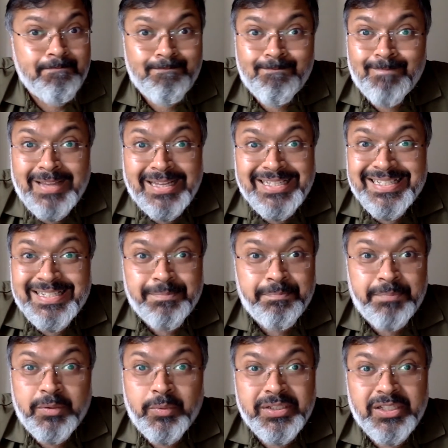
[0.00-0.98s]
It's a
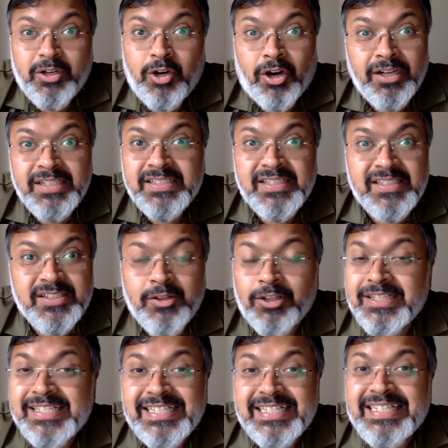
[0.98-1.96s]
temple where the goddess is
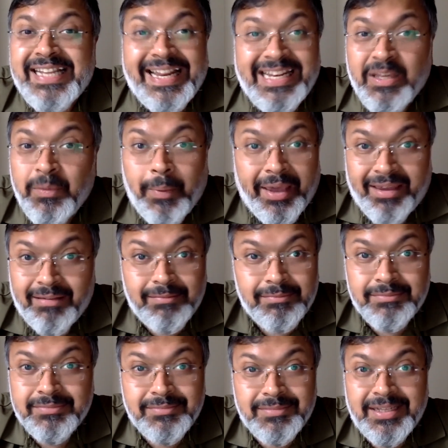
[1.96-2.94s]
not seen anywhere.
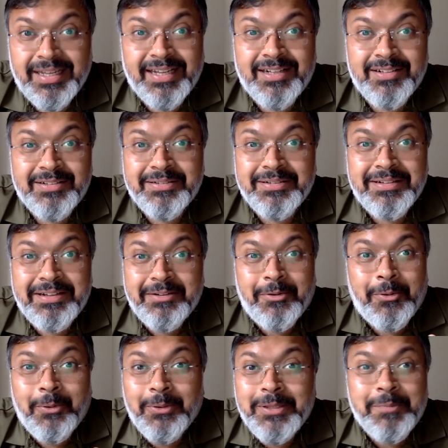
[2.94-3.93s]
And
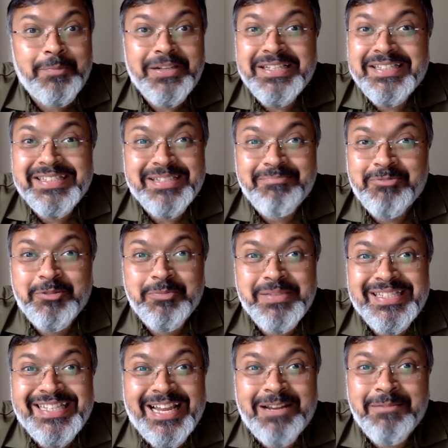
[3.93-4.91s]
all the priests seem to be
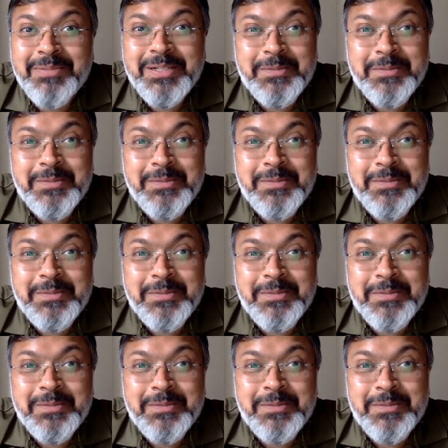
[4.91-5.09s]
celibate